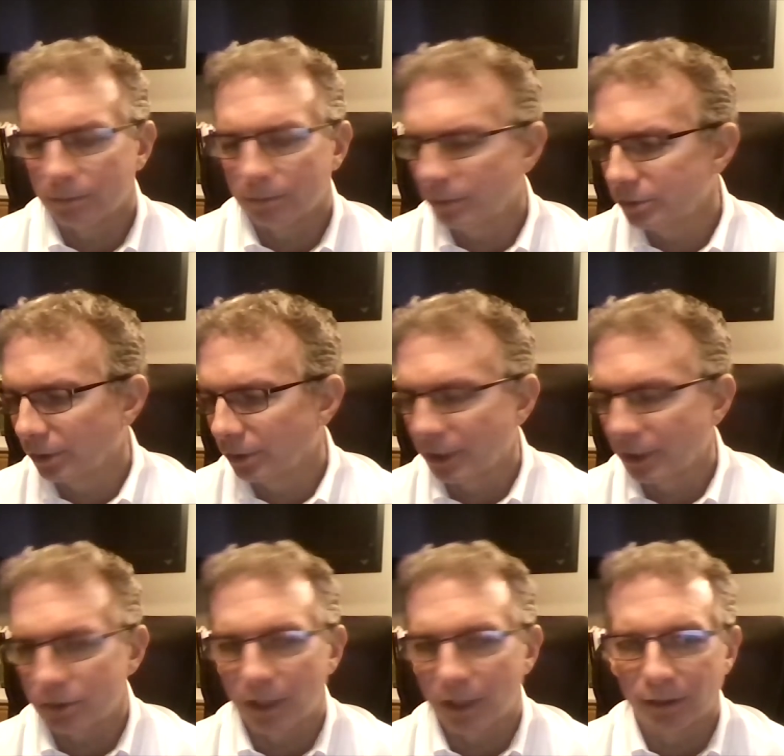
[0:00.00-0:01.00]
certainly not
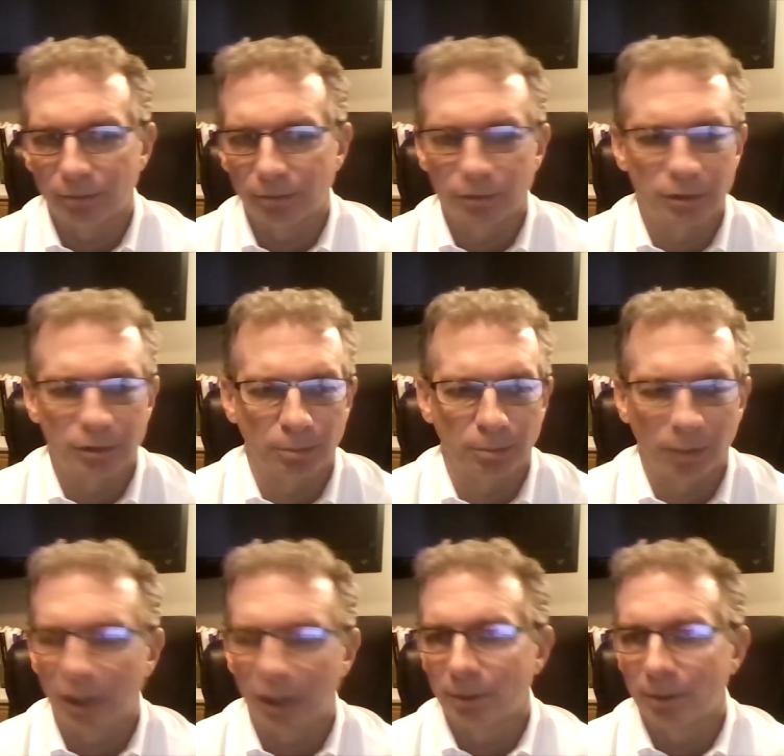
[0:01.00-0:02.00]
trying to
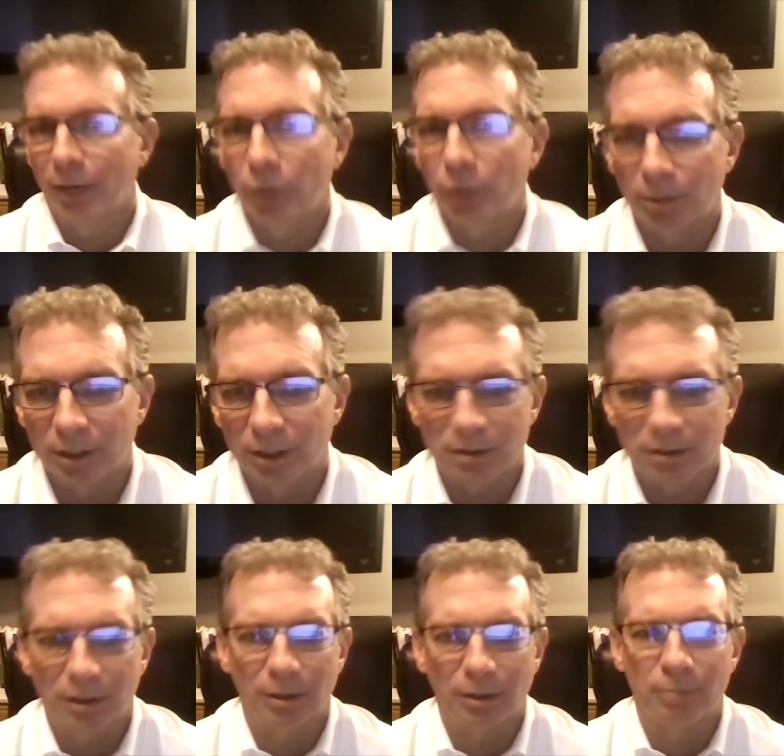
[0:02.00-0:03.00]
plug, but I will because
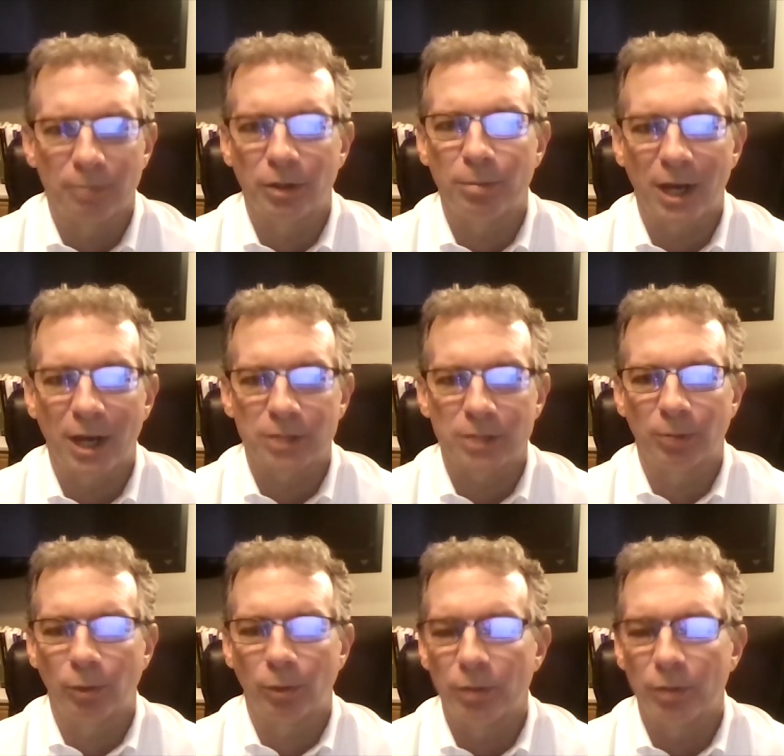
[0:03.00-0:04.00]
I'm very passionate
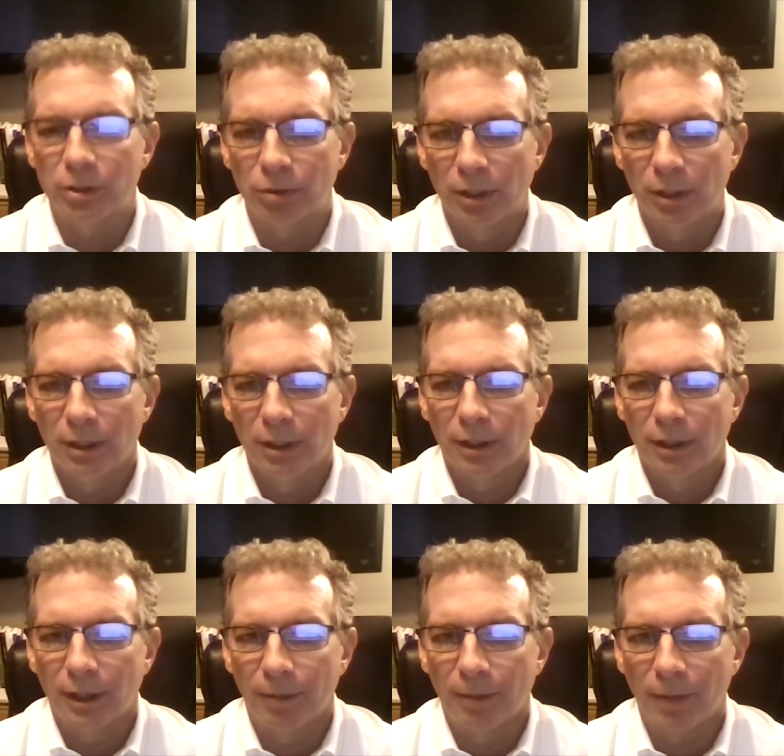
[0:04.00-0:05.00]
about what we do.
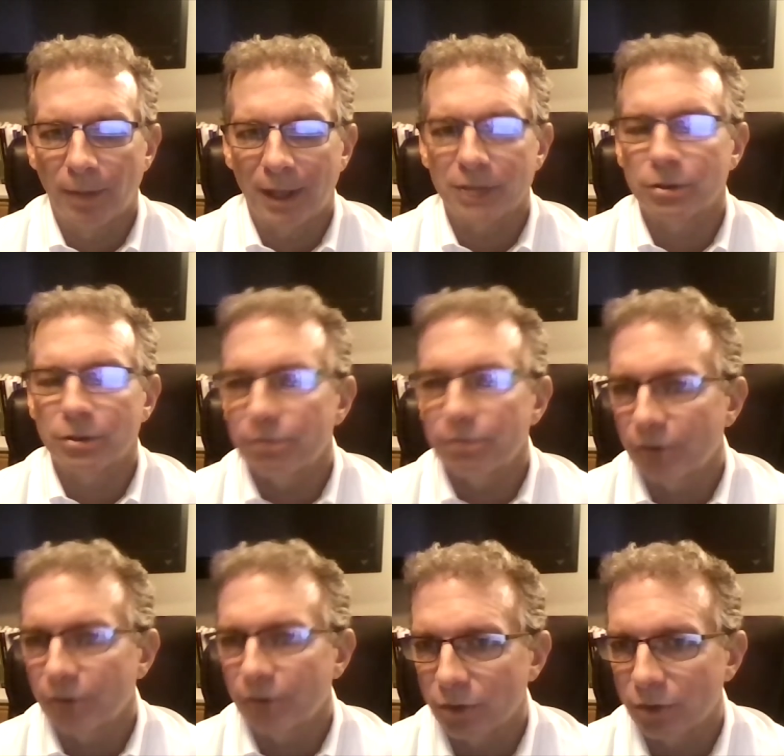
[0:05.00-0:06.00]
I got so
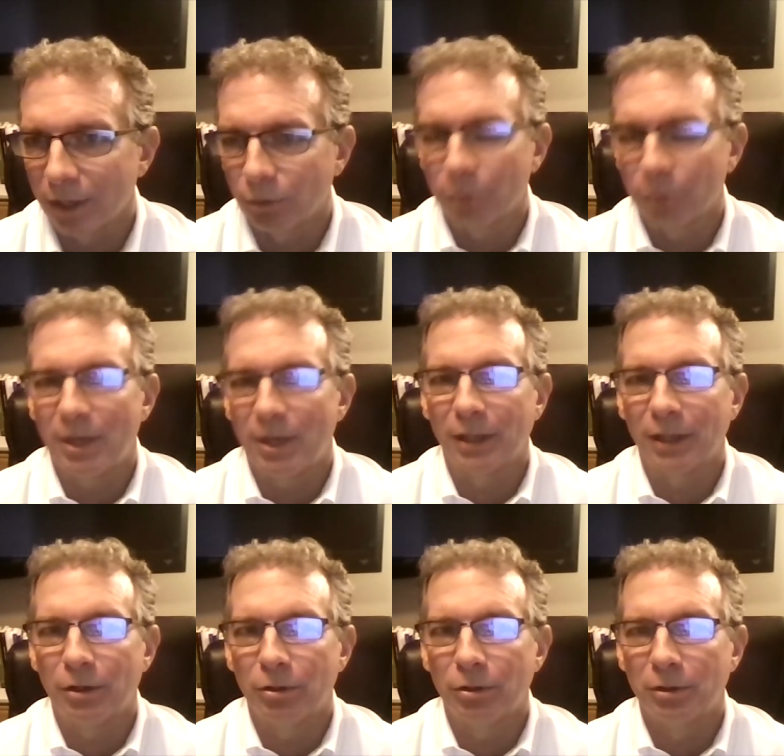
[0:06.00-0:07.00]
frustrated with my
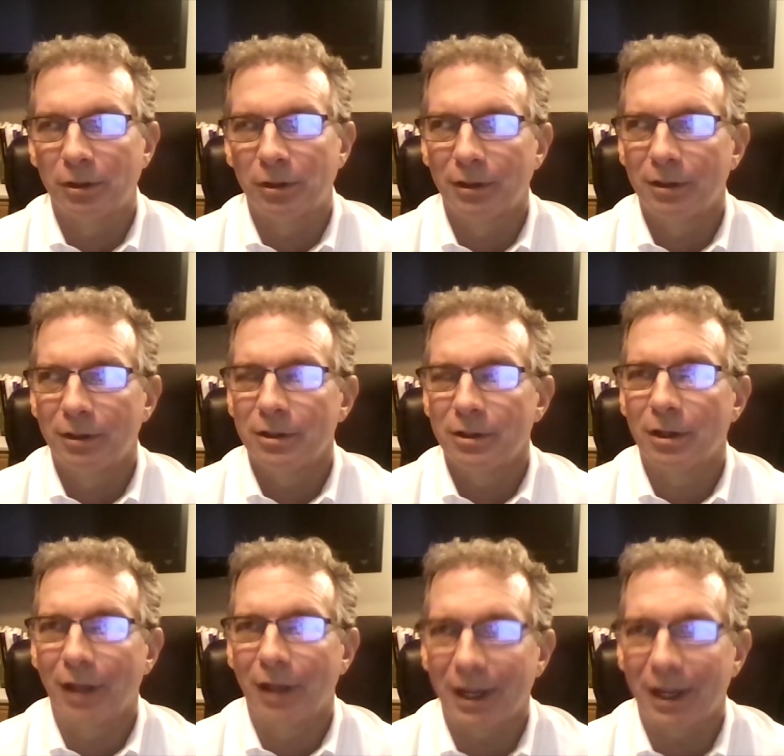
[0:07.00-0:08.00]
own
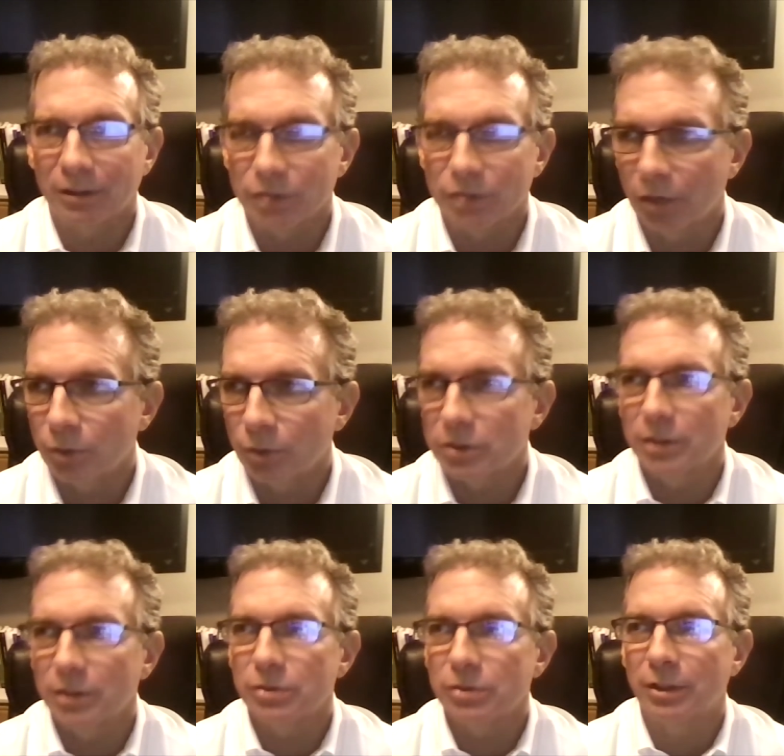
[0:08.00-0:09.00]
lack of software
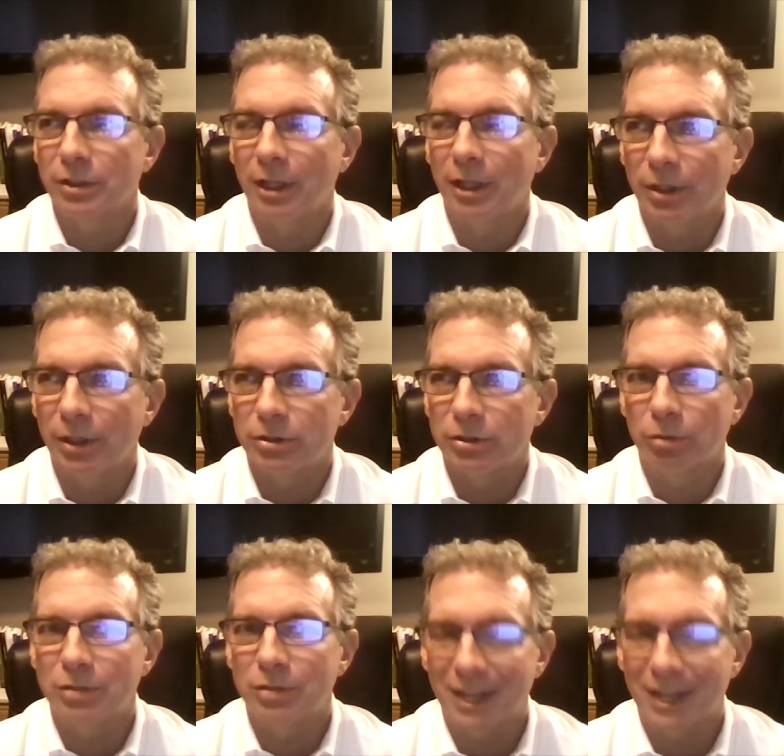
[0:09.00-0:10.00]
skills and inability
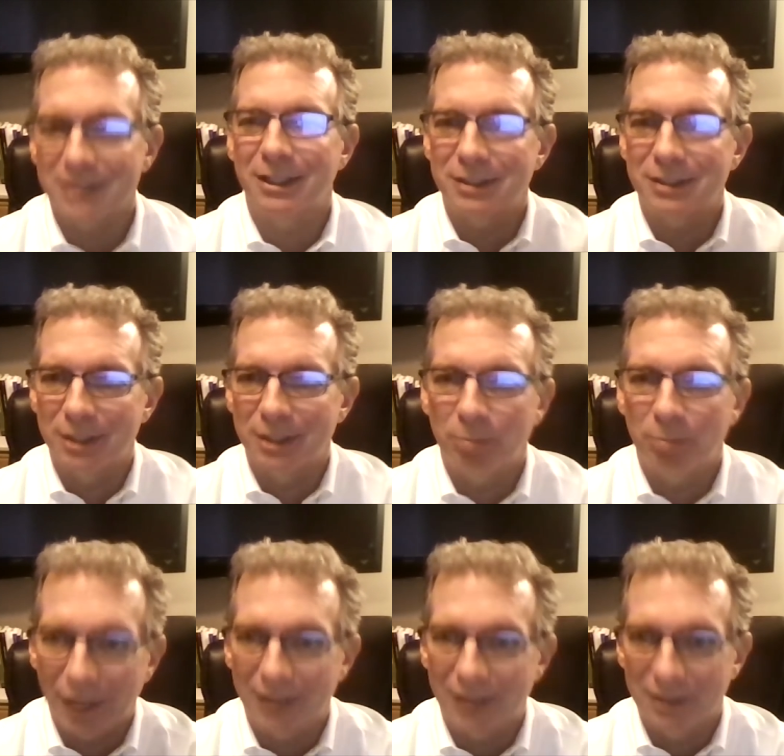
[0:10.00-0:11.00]
to test simple
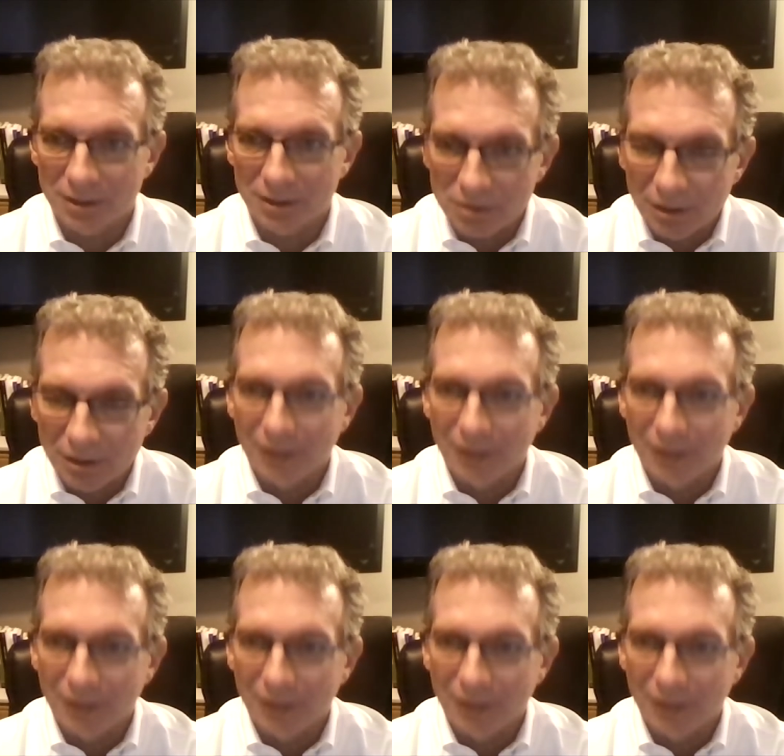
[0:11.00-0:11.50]
ideas